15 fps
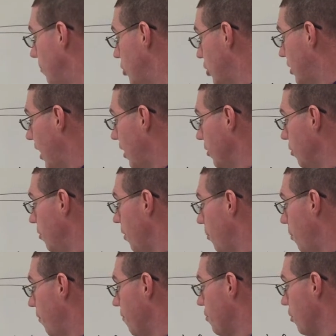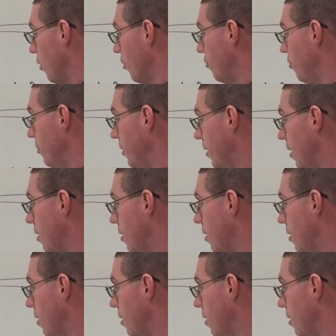I'm just telling you that what we started doing